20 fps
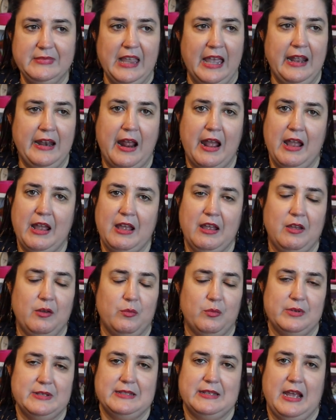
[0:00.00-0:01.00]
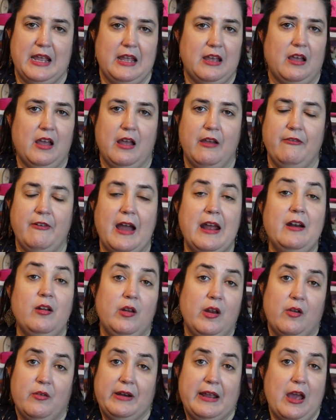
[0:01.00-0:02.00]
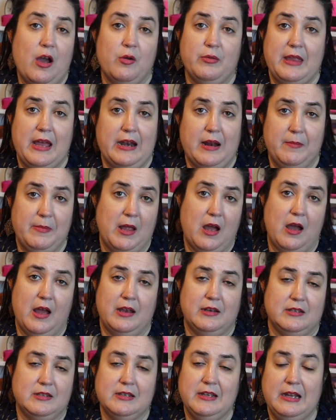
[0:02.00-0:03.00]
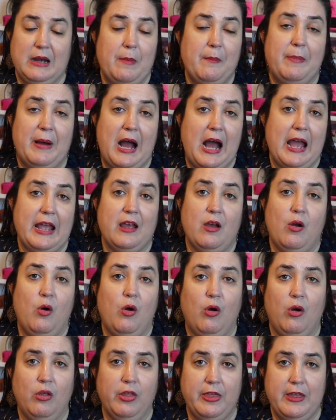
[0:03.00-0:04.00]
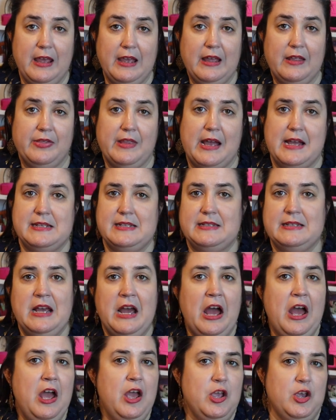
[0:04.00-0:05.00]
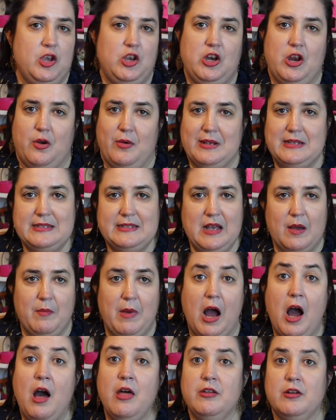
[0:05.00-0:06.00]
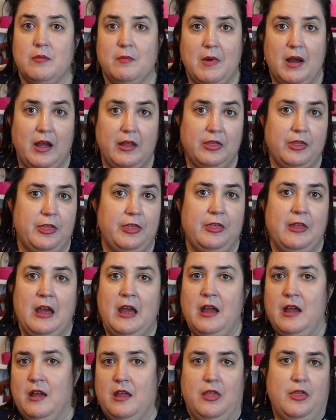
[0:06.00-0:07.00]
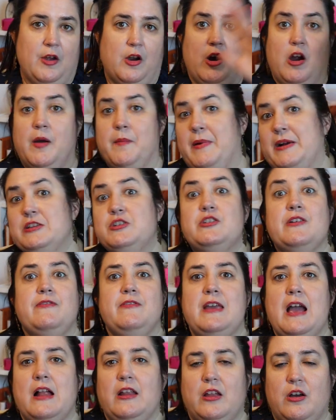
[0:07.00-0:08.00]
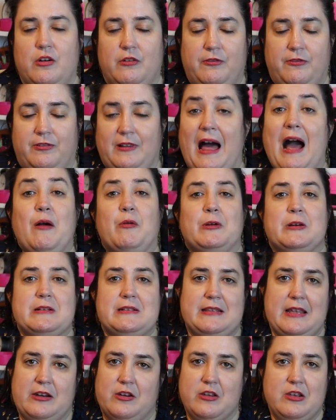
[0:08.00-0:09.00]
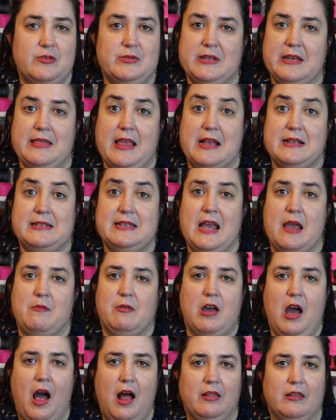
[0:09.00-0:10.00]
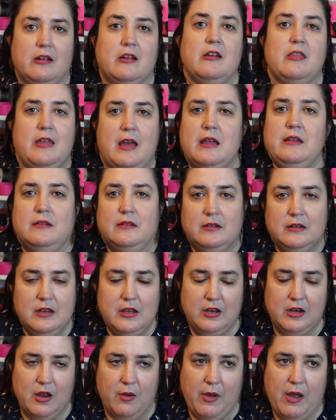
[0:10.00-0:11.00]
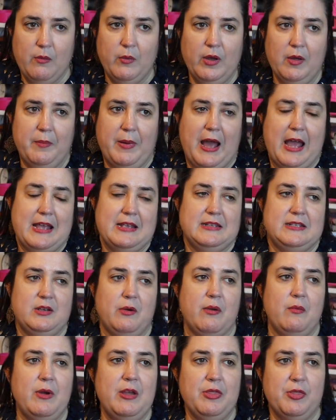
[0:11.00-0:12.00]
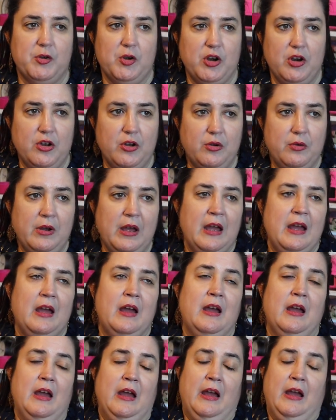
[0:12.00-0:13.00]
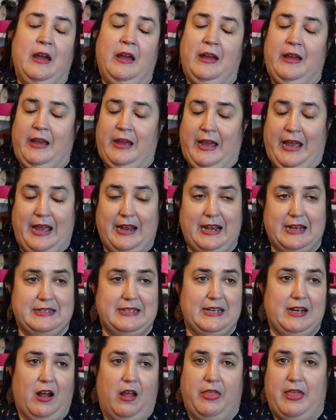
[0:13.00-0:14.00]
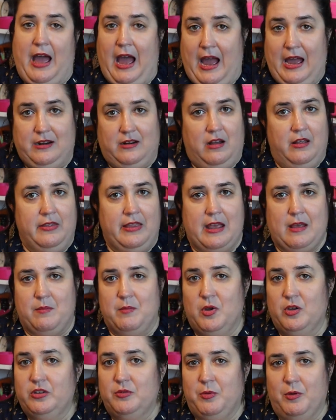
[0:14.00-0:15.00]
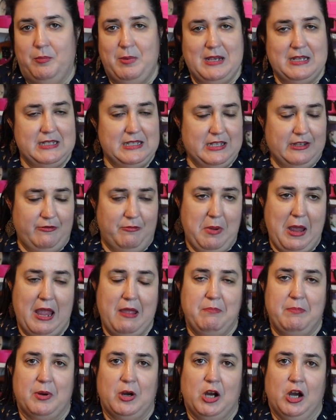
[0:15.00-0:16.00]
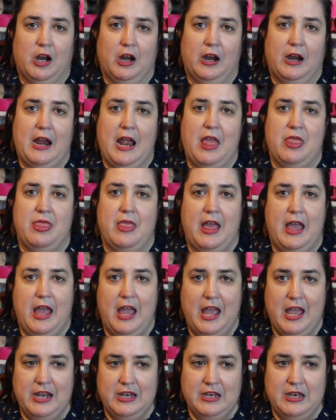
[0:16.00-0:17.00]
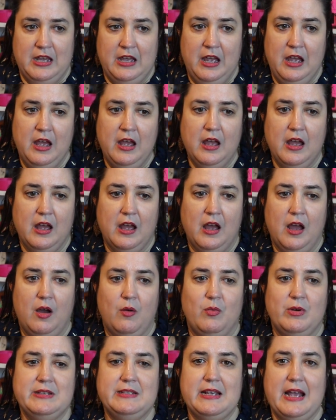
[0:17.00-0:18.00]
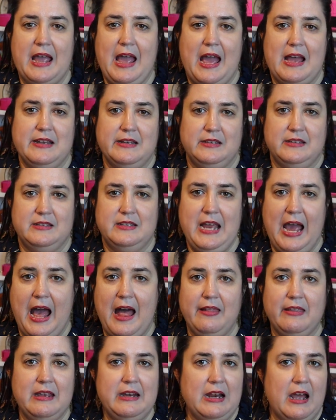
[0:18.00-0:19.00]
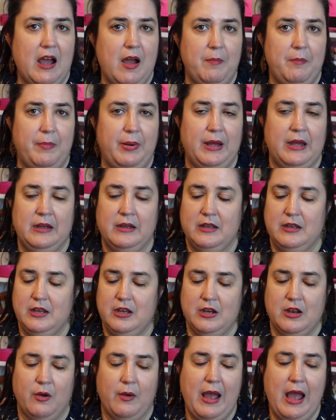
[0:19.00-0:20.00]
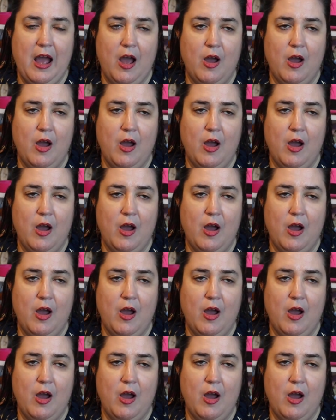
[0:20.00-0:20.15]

And I was like, if I don't already own that, I'm not gonna buy a whole thing unless, you know, in some other month there are a bunch of yellow flowers that are using that same color, then, you know, I will buy it. So I went through and I did all that on like multiple pieces of paper. And then once I had tallied up, you know,